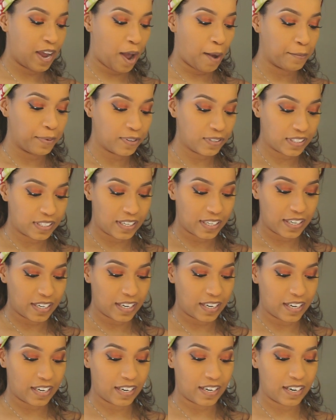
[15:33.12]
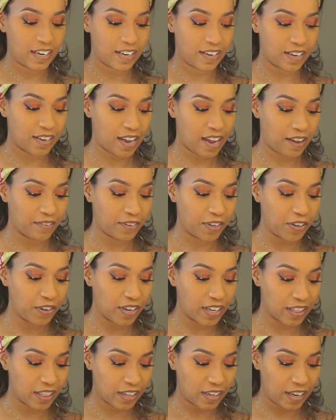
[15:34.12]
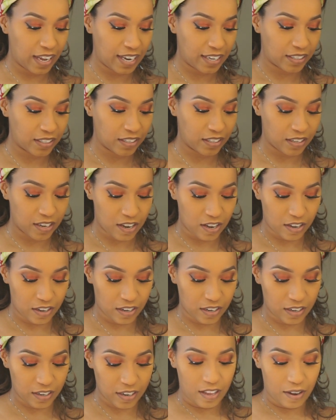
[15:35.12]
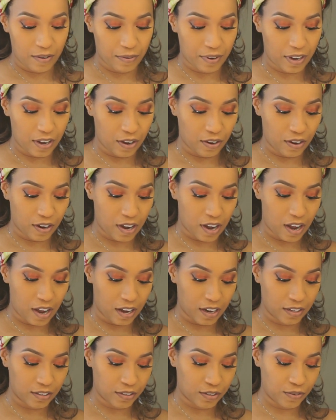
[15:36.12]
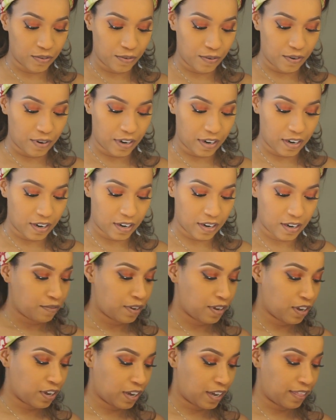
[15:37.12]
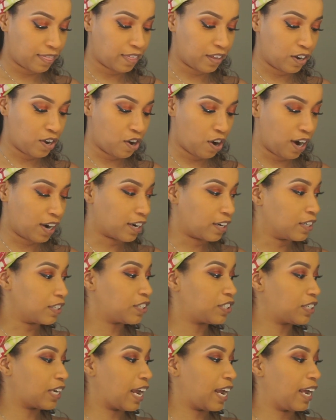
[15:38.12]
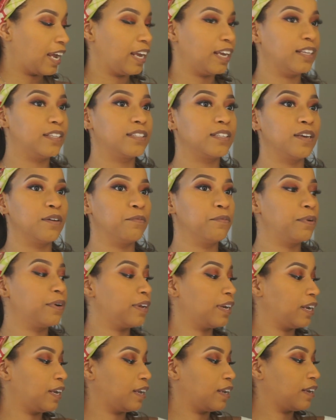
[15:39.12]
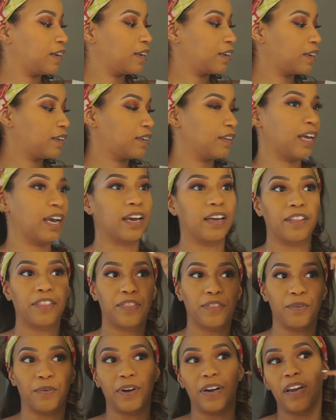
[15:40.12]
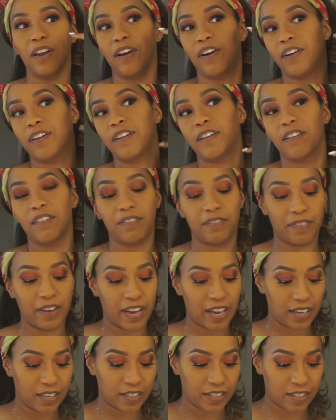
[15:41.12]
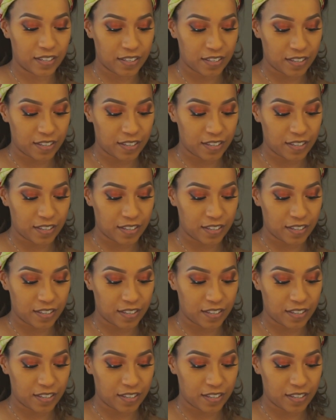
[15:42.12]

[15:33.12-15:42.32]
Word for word: almost done after you get the lashes on then we gonna contour we gonna get the darker shades and put it like a three on your face